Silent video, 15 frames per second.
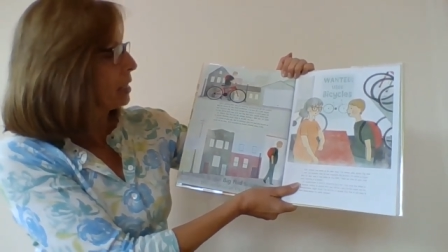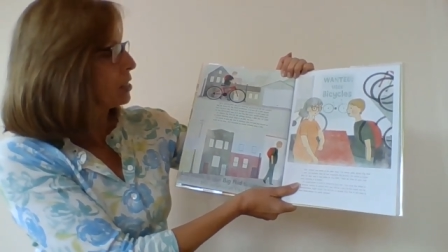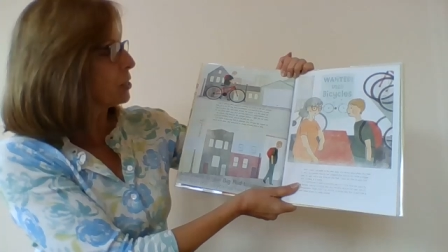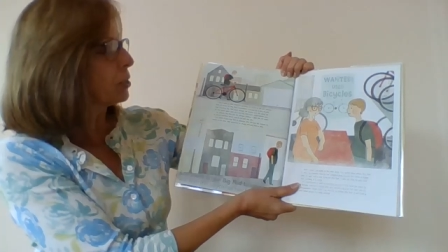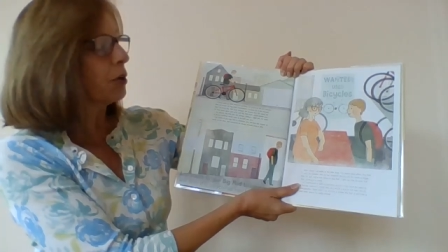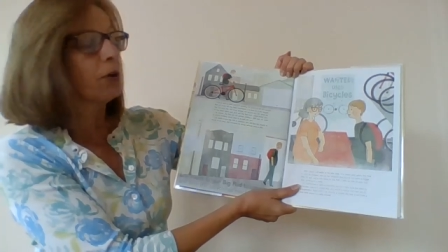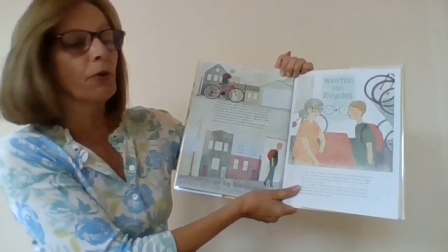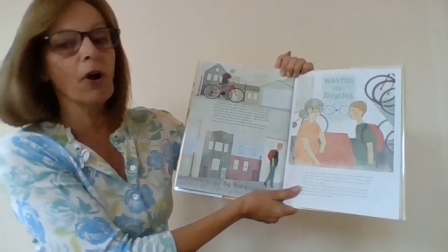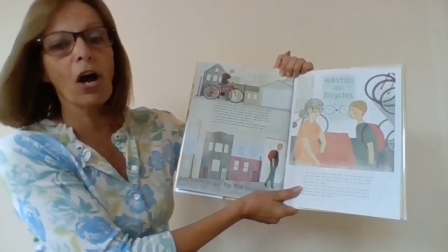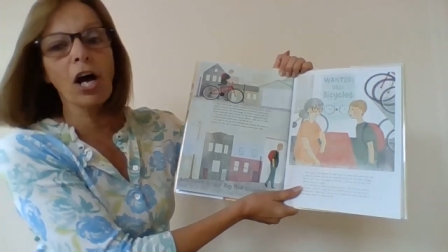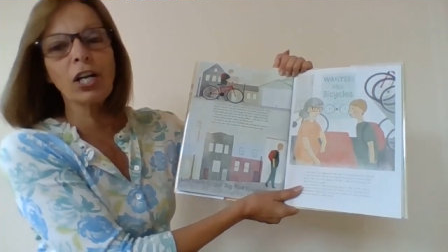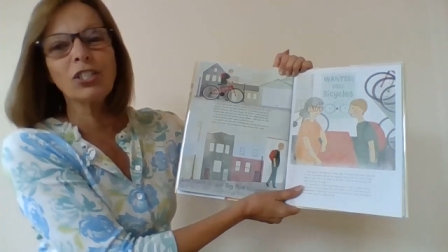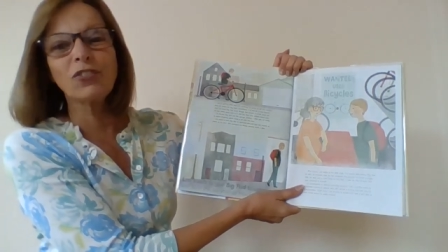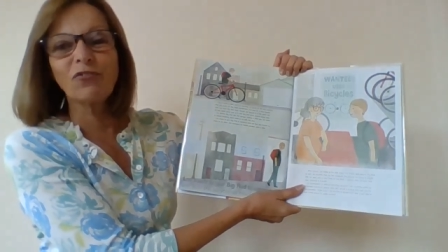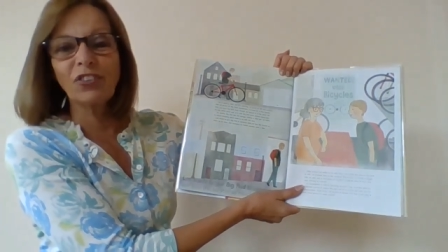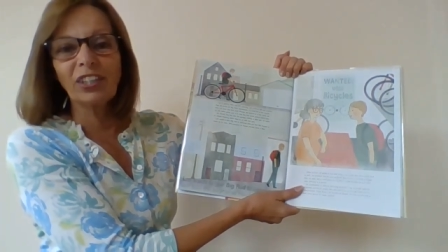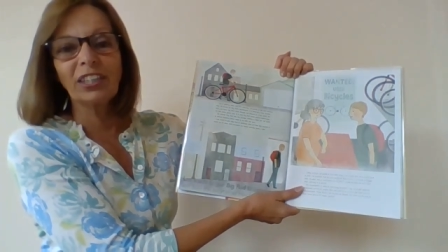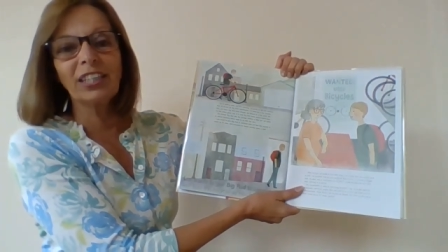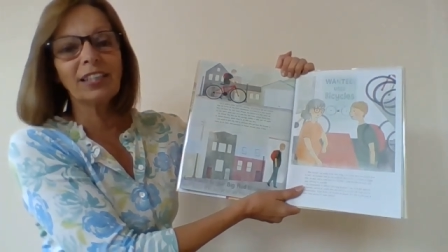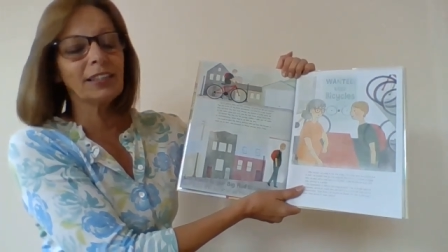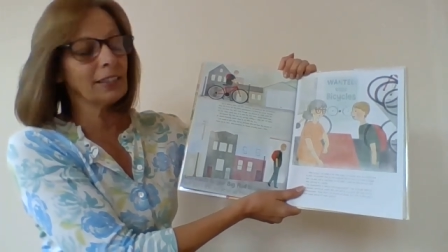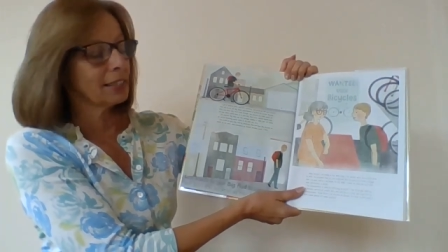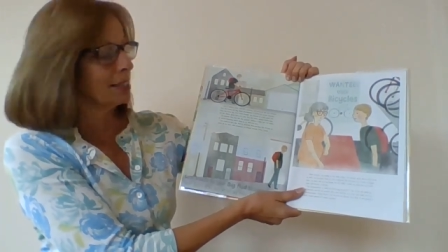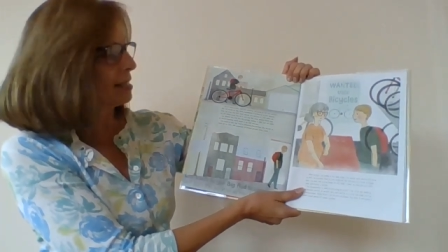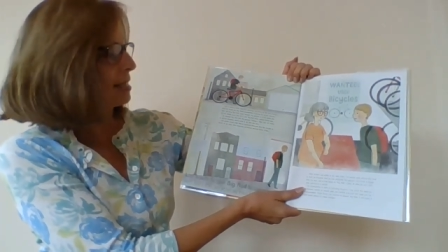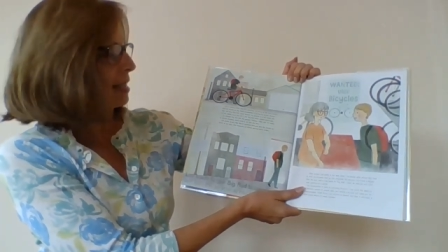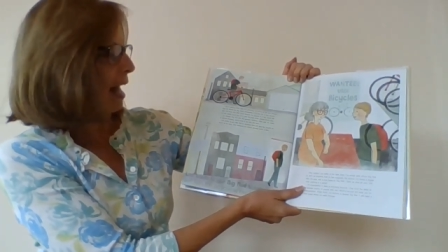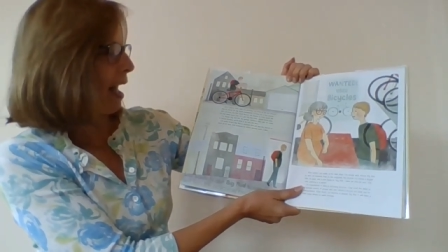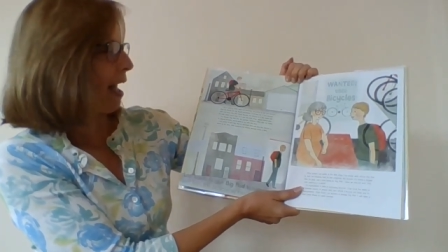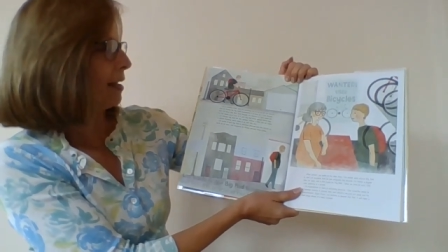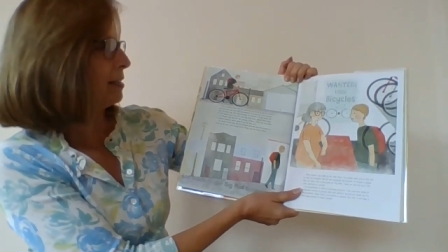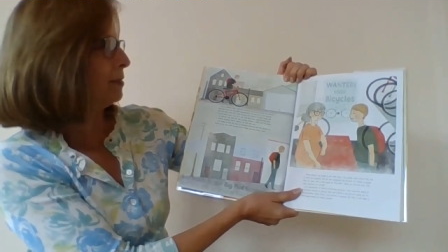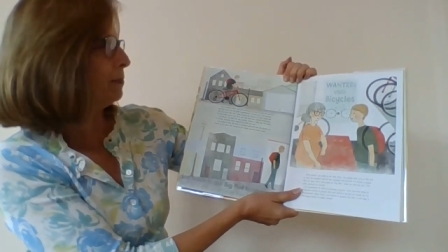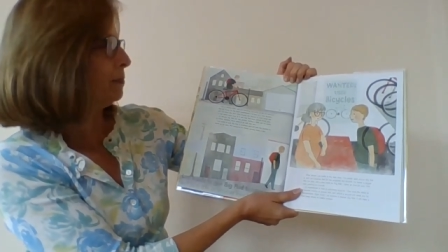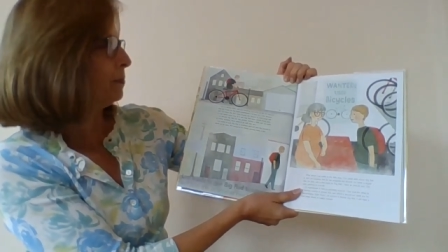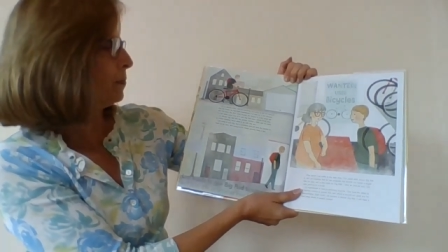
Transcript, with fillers: into the garage feeling a little sad.